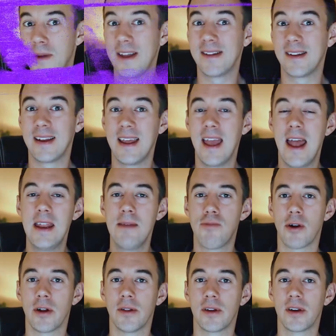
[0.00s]
are basically any
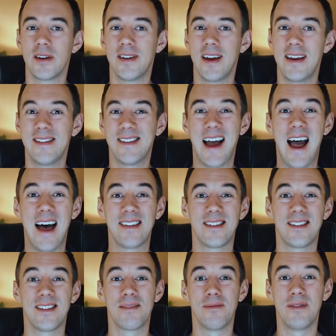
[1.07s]
product that contains
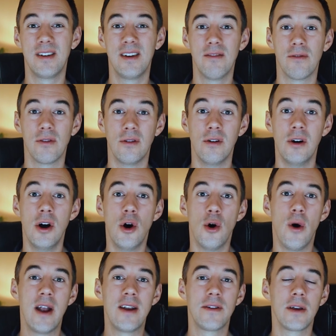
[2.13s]
hazardous material
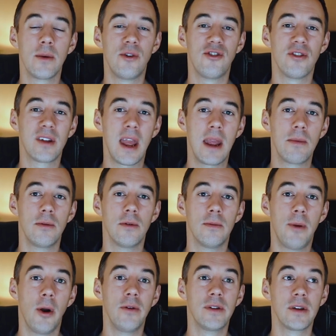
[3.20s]
or anything which is capable
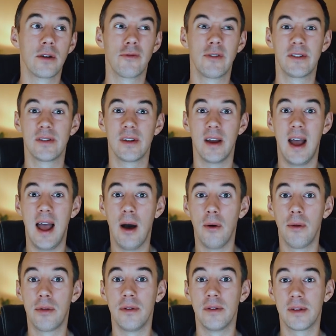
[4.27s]
of posing a risk to
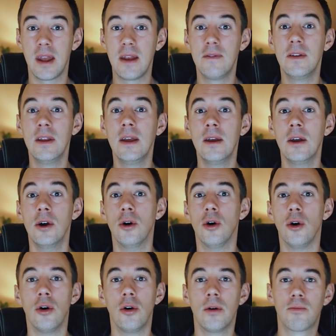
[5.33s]
health and safety
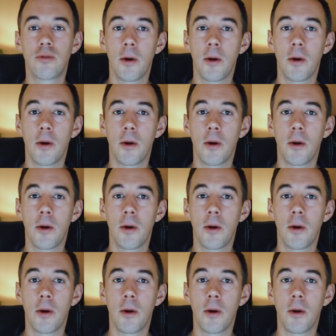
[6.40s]
or